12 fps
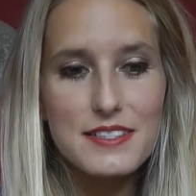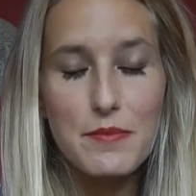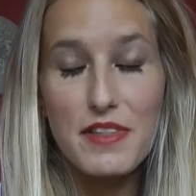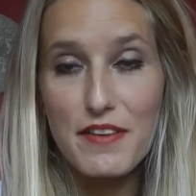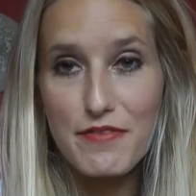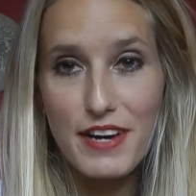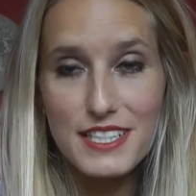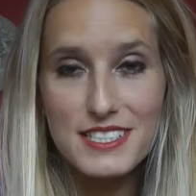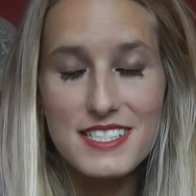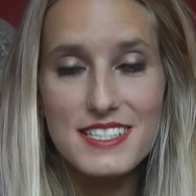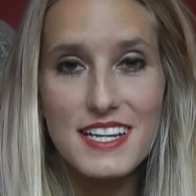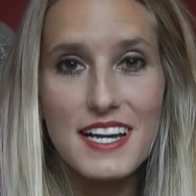some of their
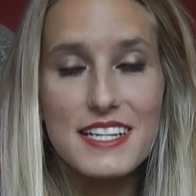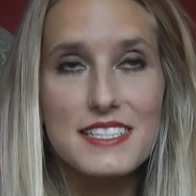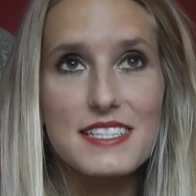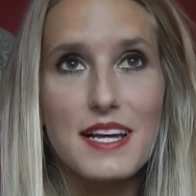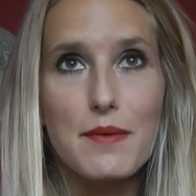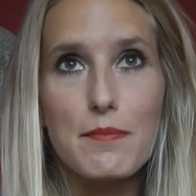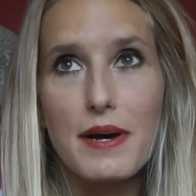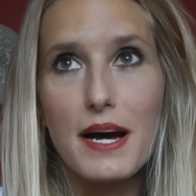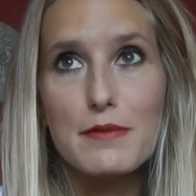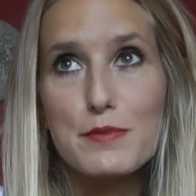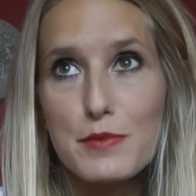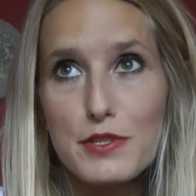fashion taste and
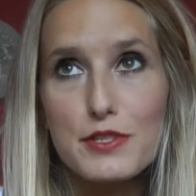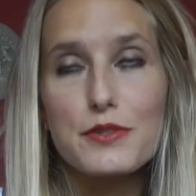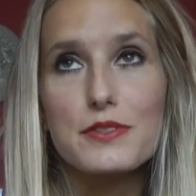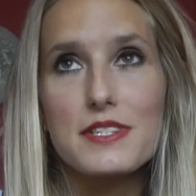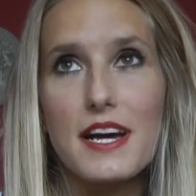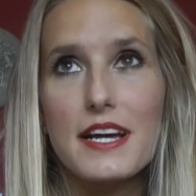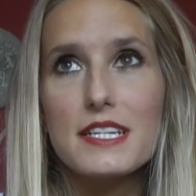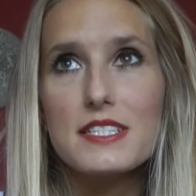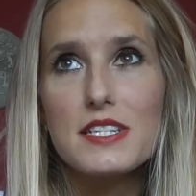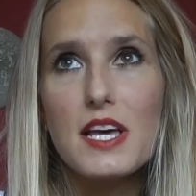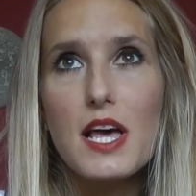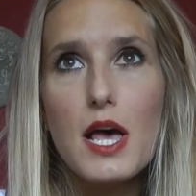perhaps musical taste.